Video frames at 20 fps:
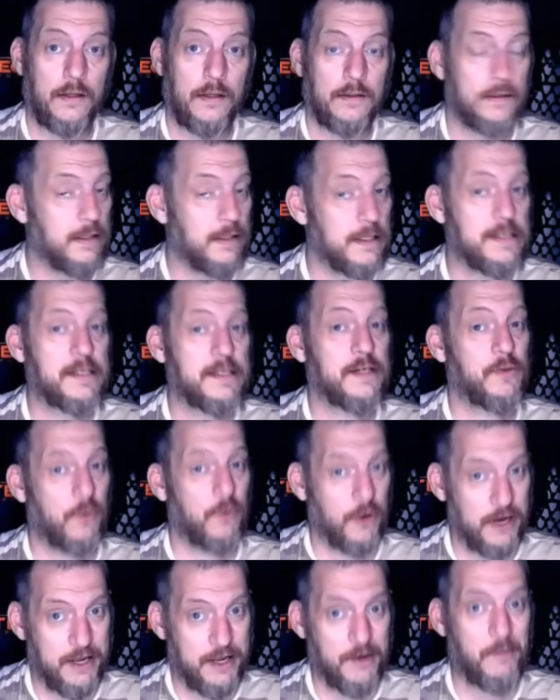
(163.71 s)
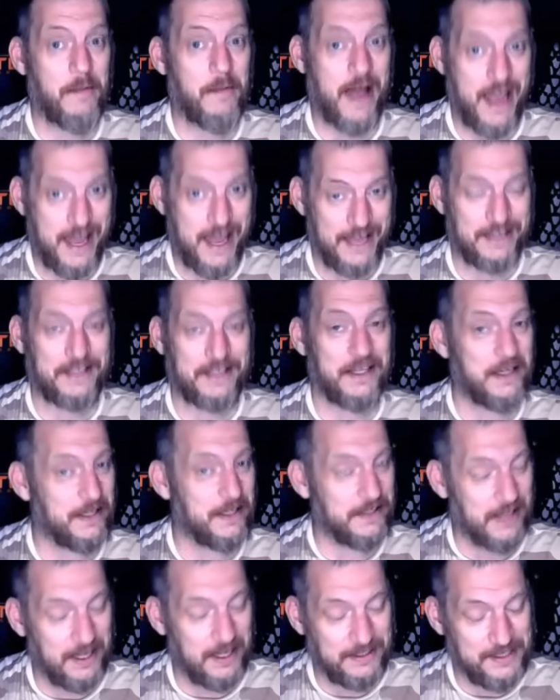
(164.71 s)
This is real bad.
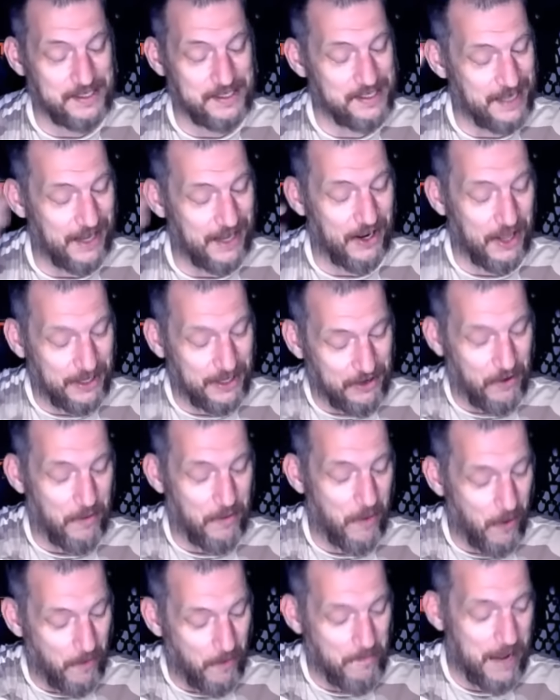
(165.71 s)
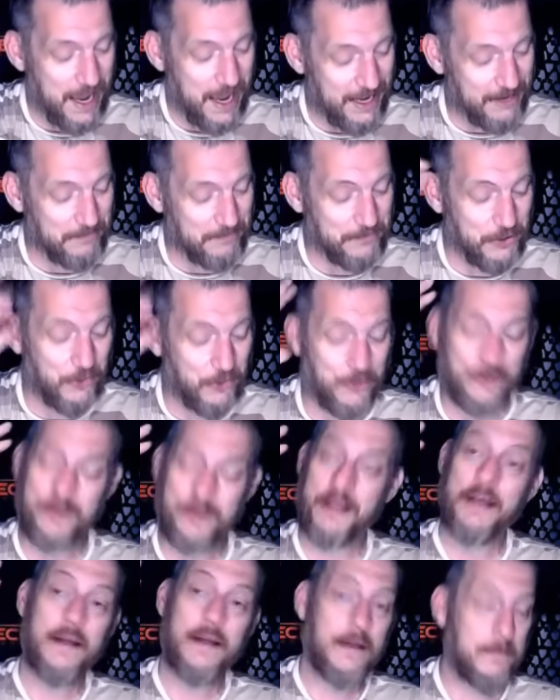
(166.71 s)
Again, not to sound like our man up north,
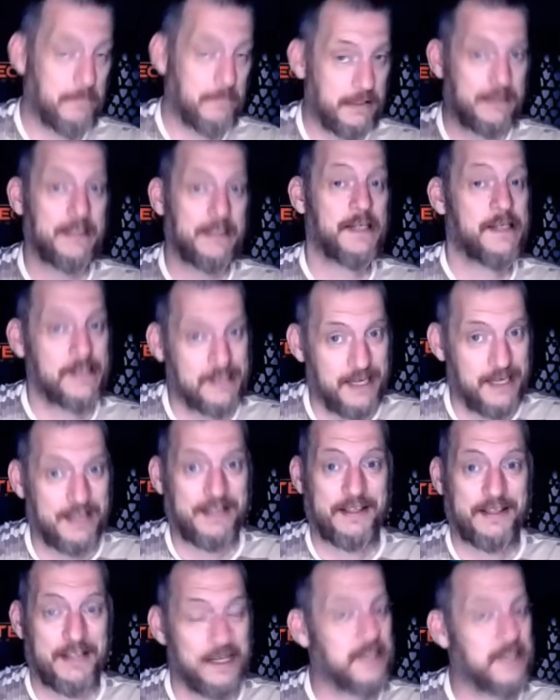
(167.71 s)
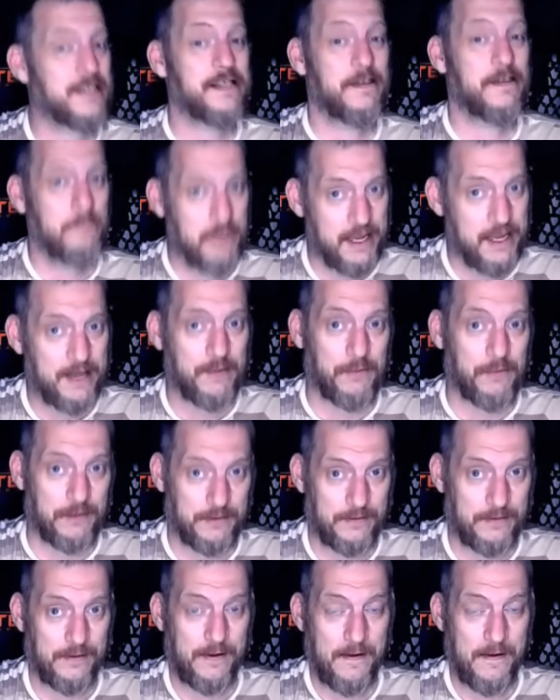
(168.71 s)
but this is the big
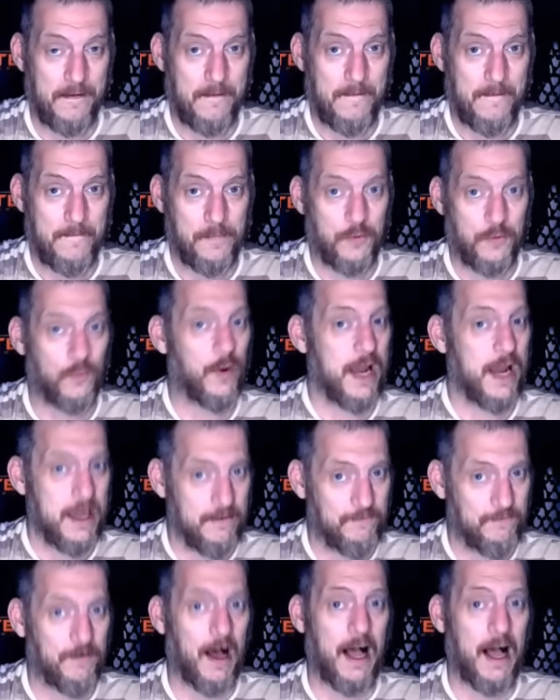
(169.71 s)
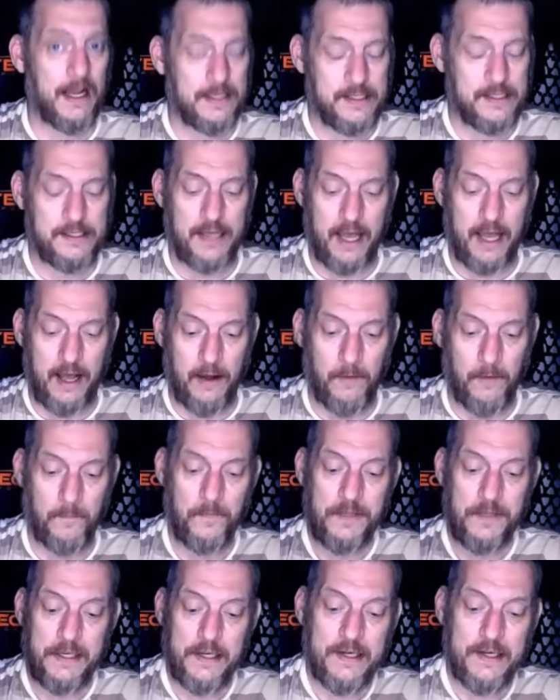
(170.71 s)
one. Red Fox style.
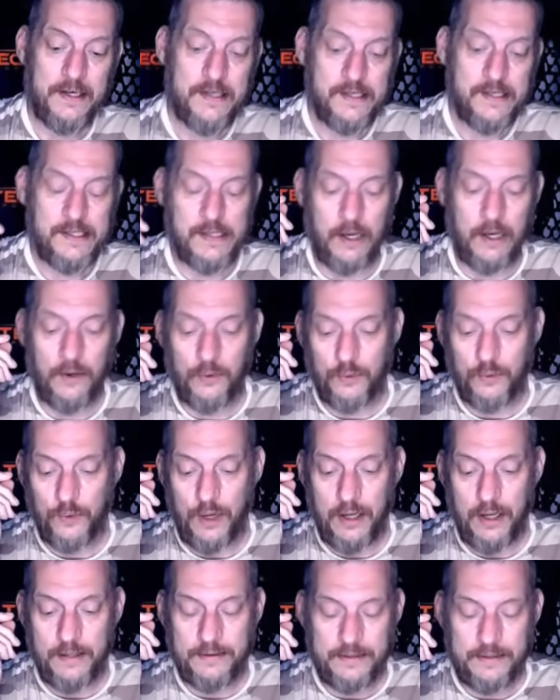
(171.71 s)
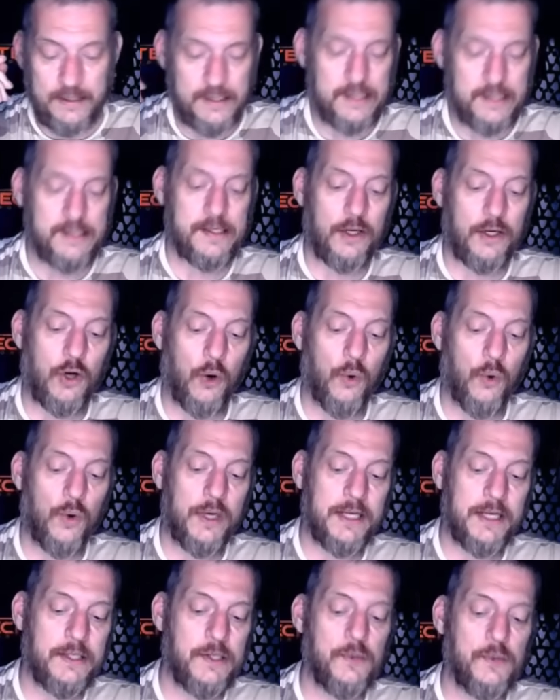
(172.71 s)
So this is
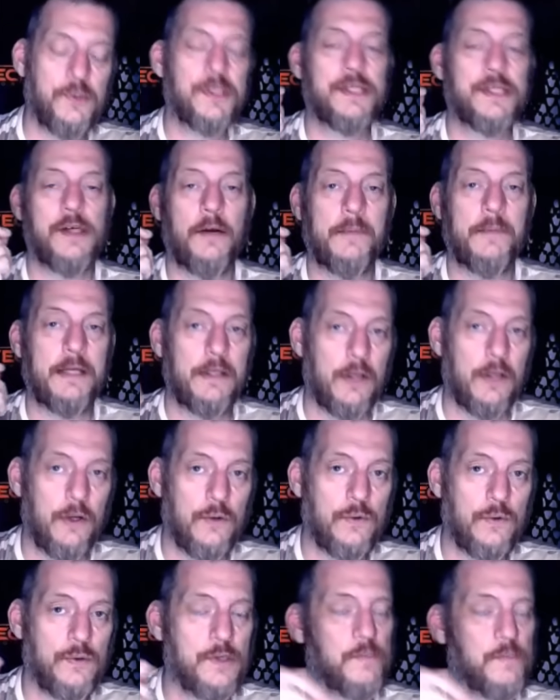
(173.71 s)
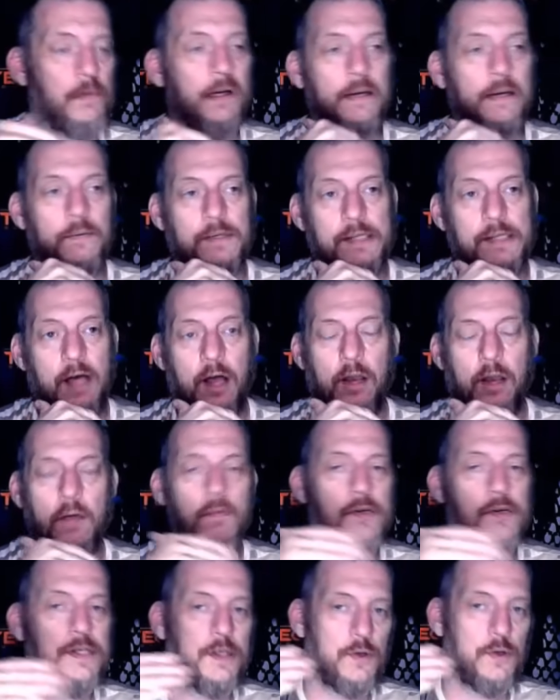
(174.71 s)
according to Summit News, but it was all
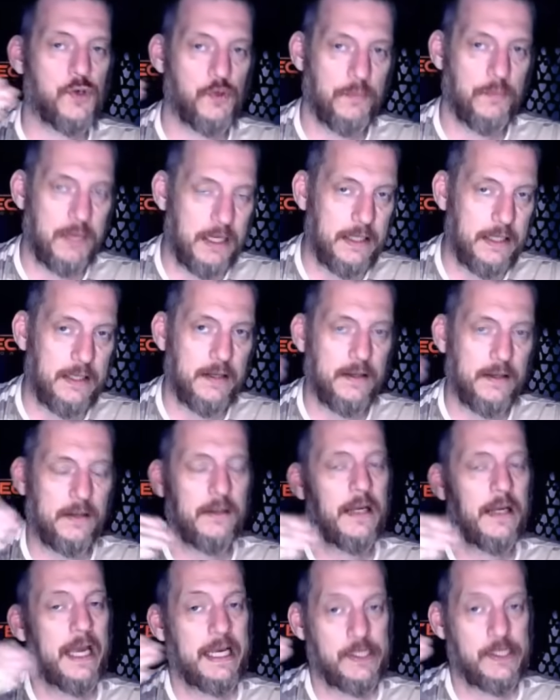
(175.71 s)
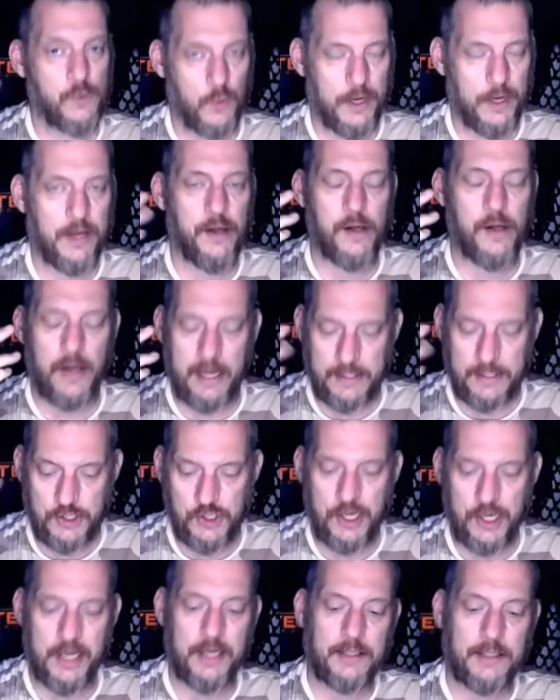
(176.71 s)
over social media as well. I
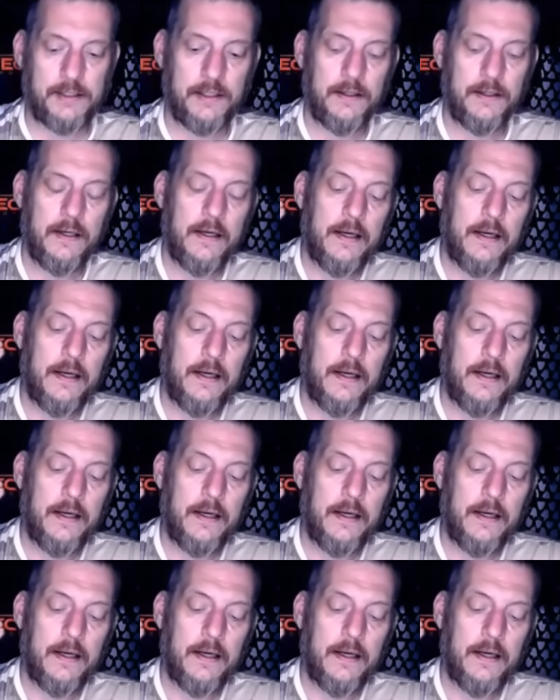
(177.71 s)
checked.